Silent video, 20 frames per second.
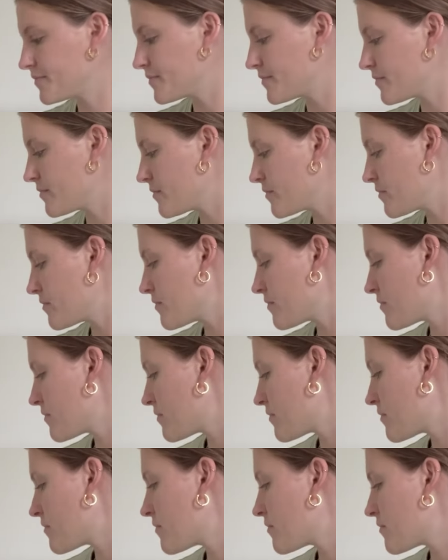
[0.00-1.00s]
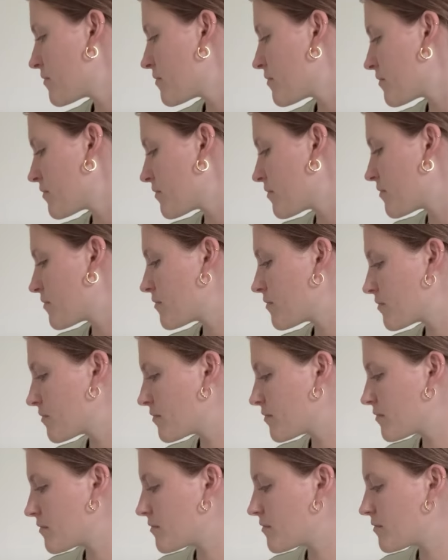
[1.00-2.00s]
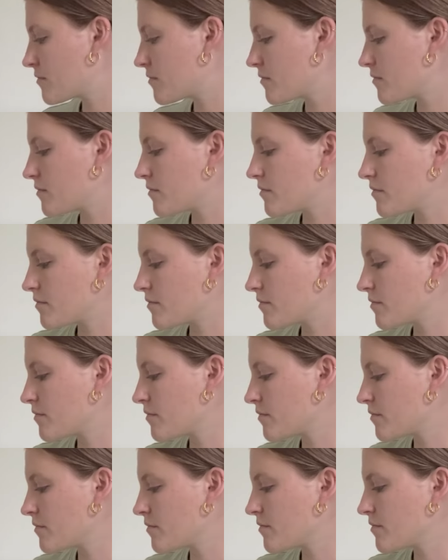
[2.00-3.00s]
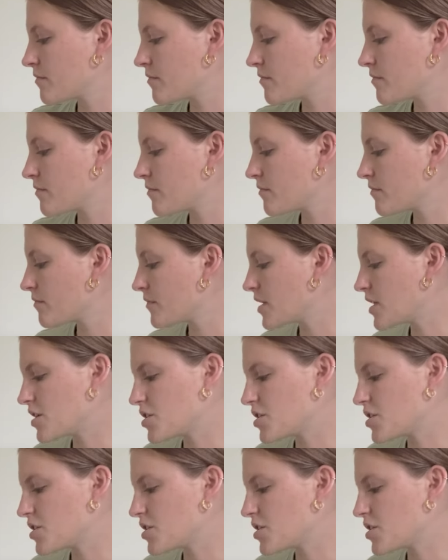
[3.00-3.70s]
Nobody speaks.